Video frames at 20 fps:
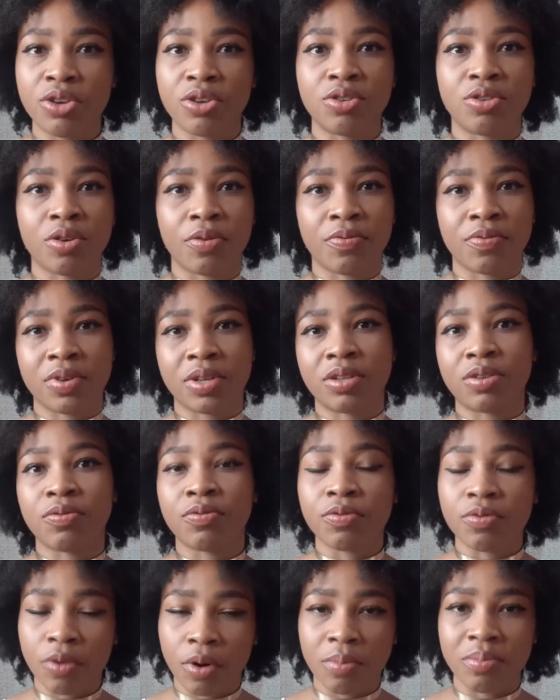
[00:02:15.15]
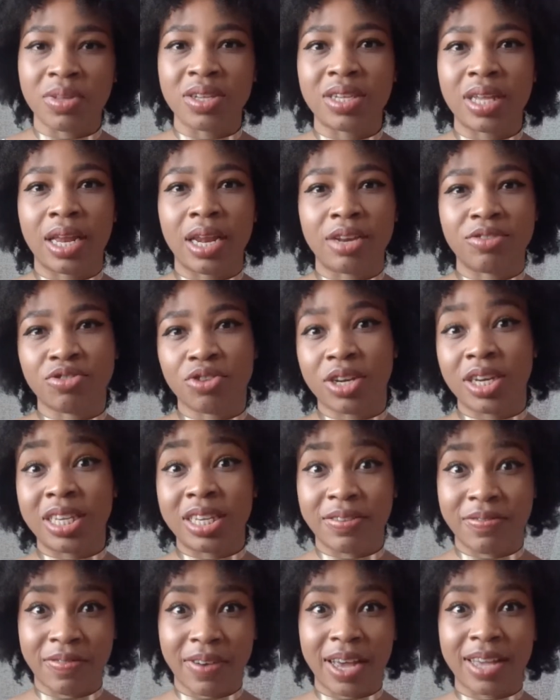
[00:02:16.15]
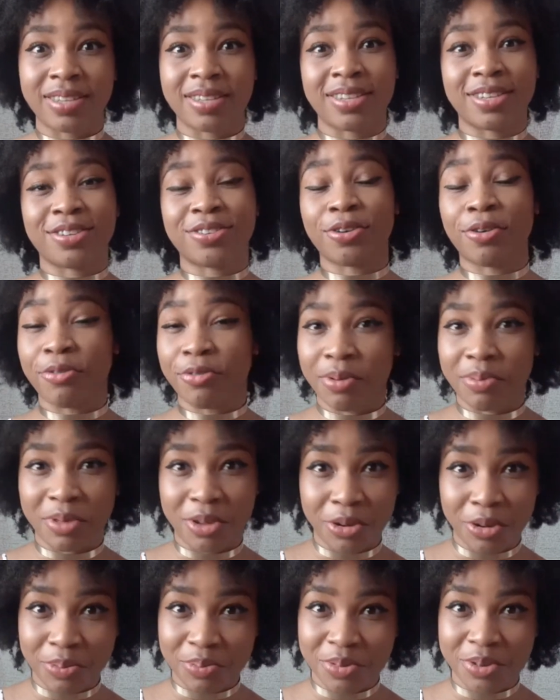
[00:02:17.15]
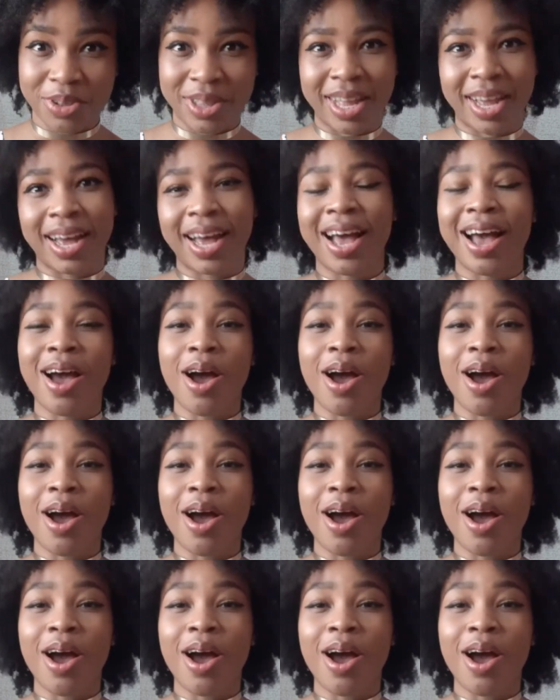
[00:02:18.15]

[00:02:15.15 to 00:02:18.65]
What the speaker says: use of it from these electronic devices or from the computer.